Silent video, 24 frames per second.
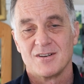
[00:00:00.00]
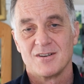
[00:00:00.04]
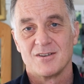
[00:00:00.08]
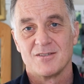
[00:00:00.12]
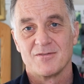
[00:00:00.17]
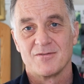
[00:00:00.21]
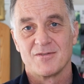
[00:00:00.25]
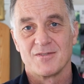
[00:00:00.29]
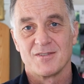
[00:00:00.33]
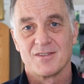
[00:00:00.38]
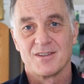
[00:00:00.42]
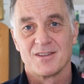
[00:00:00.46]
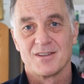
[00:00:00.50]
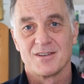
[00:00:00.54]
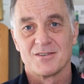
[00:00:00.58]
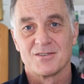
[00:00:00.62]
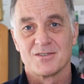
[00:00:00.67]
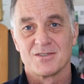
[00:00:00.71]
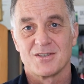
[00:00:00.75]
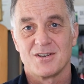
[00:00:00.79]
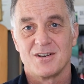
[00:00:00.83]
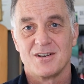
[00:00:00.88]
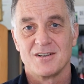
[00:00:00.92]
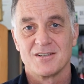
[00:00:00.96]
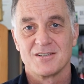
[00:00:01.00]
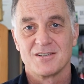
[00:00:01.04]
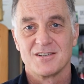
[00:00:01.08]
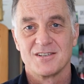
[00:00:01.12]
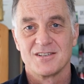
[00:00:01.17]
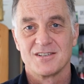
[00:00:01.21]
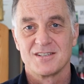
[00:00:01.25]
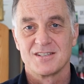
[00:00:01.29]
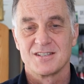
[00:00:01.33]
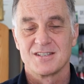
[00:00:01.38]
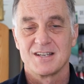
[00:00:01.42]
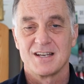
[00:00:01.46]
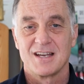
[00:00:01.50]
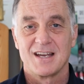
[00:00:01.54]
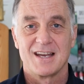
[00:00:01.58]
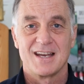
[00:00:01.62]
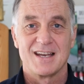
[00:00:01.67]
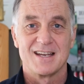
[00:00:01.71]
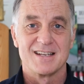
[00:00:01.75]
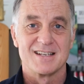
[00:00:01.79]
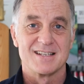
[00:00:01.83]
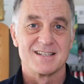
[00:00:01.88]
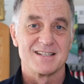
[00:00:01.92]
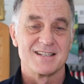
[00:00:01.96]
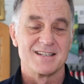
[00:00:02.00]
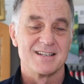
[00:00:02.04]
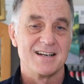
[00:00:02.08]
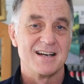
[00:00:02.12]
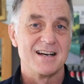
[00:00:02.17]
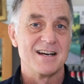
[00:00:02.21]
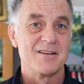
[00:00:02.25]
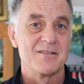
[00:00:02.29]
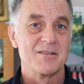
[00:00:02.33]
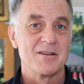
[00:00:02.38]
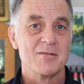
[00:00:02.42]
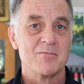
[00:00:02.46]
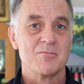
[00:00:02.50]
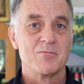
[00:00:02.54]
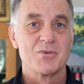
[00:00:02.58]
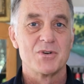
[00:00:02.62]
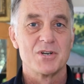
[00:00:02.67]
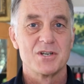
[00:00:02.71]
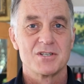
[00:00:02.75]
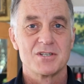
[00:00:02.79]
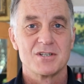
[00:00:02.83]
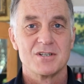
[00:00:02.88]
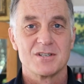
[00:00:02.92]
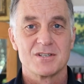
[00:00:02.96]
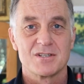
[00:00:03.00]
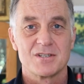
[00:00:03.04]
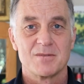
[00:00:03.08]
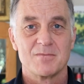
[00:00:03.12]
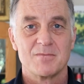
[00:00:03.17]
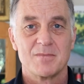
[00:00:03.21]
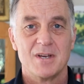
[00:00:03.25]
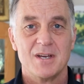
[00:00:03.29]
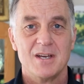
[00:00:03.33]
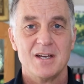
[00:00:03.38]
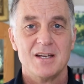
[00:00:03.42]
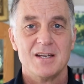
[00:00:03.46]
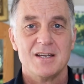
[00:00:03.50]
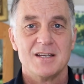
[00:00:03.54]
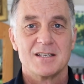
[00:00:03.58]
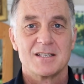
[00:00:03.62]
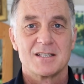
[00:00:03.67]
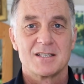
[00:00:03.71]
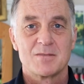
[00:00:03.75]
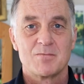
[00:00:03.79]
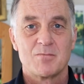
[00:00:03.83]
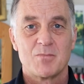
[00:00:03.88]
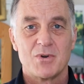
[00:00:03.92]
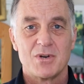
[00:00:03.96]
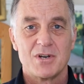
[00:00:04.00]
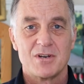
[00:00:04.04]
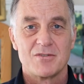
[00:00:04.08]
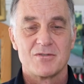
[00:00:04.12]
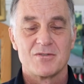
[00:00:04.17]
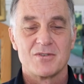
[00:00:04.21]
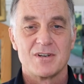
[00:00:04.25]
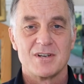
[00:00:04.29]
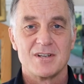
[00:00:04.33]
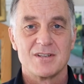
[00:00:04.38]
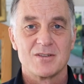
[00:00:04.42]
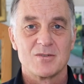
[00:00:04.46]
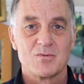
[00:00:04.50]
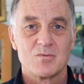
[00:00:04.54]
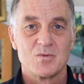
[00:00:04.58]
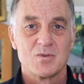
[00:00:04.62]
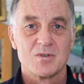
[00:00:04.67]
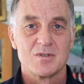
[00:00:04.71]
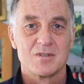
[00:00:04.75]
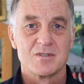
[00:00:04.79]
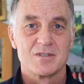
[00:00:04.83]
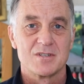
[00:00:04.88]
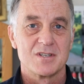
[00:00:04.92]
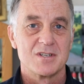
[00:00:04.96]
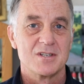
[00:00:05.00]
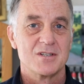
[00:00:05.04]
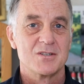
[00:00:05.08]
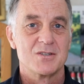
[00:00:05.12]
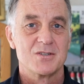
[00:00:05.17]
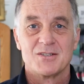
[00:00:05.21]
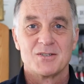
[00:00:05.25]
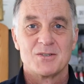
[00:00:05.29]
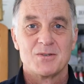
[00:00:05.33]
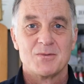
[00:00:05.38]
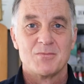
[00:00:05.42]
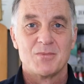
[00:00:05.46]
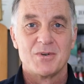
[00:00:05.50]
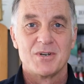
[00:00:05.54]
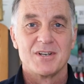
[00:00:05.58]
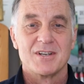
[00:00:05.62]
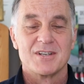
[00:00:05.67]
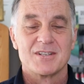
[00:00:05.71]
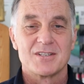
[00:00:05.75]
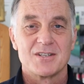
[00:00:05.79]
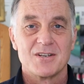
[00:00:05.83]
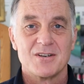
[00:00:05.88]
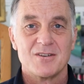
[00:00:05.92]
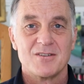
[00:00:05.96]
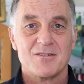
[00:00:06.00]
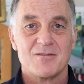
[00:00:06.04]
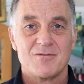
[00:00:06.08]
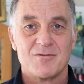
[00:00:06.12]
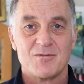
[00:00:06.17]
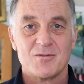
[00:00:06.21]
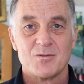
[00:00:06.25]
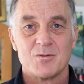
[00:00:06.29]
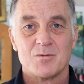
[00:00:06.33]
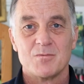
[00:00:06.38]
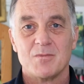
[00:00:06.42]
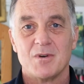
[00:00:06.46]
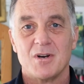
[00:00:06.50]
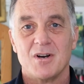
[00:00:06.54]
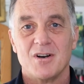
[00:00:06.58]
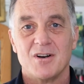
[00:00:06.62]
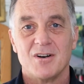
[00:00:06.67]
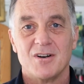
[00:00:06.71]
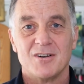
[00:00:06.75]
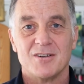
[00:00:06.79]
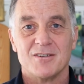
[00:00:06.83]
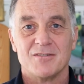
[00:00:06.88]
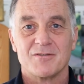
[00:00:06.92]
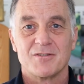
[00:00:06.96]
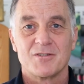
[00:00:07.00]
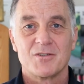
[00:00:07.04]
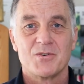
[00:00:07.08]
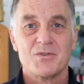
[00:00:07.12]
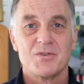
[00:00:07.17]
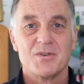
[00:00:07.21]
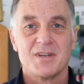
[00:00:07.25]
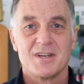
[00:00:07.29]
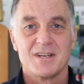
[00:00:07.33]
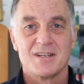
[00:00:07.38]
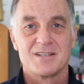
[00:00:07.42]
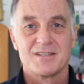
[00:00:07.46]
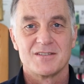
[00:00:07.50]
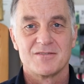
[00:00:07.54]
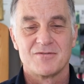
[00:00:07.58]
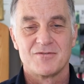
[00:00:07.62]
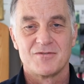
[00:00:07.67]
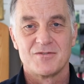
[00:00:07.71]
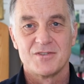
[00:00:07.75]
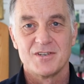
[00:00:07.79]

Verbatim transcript: of those artists and how Impressionism spread around the world to bring its own form of creative